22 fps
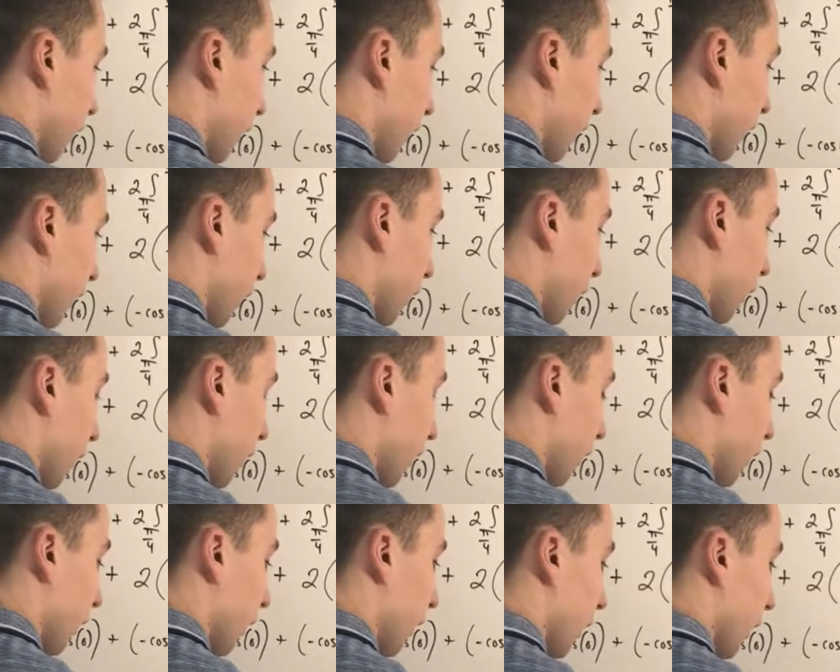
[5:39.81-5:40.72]

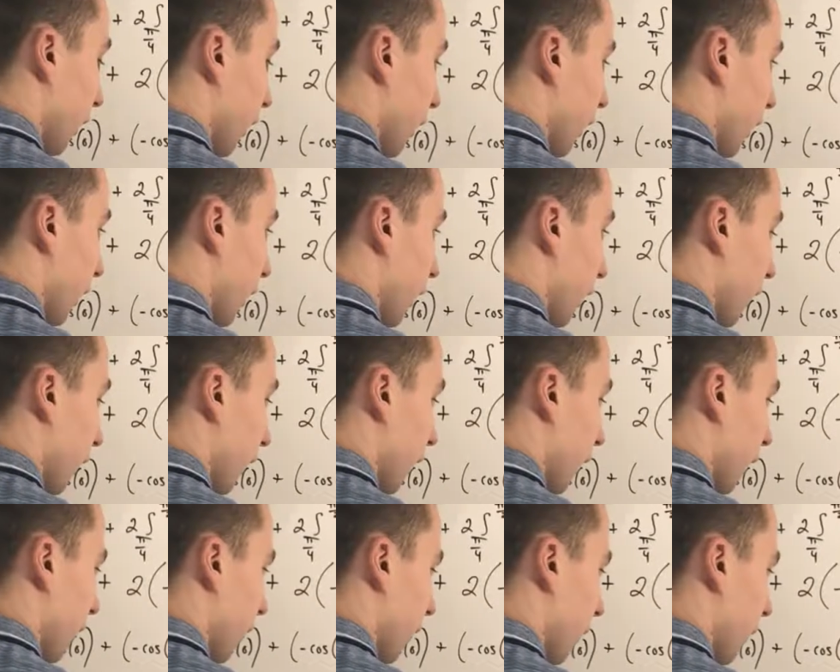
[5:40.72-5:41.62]

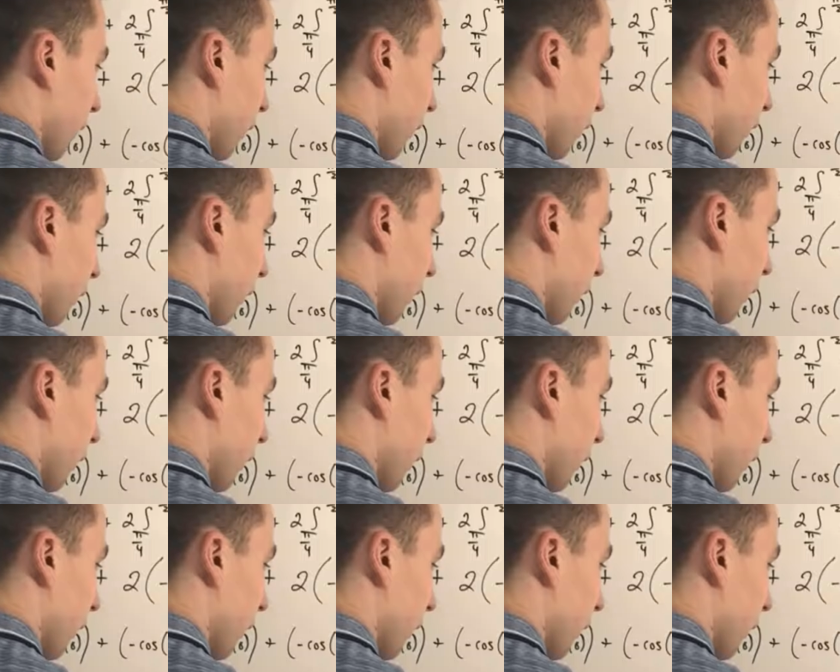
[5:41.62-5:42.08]
(no one is talking)